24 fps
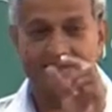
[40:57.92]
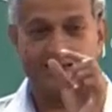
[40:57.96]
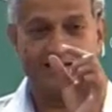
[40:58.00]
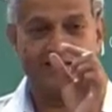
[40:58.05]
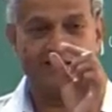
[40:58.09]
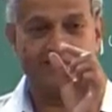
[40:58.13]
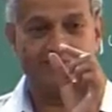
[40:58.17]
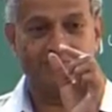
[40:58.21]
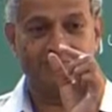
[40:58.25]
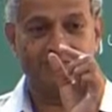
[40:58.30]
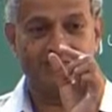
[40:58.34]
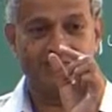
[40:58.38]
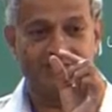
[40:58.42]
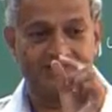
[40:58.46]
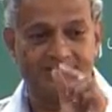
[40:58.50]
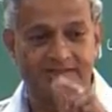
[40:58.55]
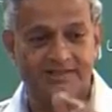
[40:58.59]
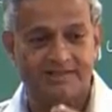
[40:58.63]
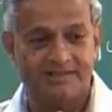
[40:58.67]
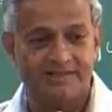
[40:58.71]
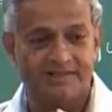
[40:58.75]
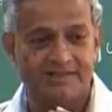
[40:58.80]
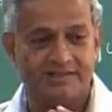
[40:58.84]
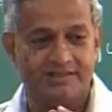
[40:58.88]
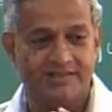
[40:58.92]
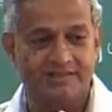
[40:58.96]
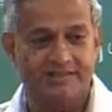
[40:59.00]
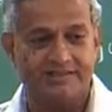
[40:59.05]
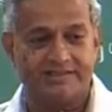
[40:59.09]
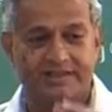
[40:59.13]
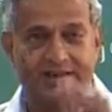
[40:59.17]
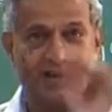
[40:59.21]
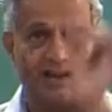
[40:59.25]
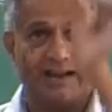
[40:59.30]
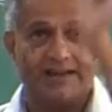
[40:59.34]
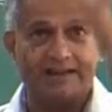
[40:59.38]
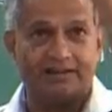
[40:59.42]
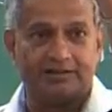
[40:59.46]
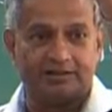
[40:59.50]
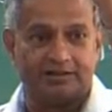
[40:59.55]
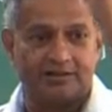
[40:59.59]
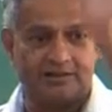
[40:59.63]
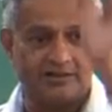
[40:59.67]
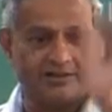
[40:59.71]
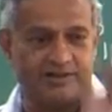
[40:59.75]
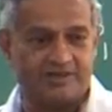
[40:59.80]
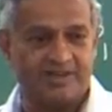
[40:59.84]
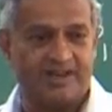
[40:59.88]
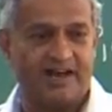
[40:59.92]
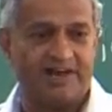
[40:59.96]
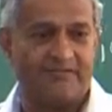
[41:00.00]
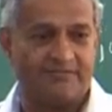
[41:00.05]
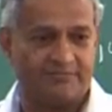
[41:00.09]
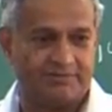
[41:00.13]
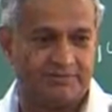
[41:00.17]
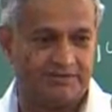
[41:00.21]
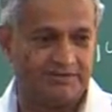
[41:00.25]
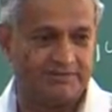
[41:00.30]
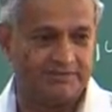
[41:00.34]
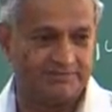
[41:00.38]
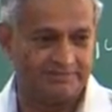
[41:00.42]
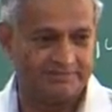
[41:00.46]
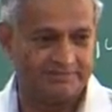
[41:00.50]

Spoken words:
if the CG is right on shaft,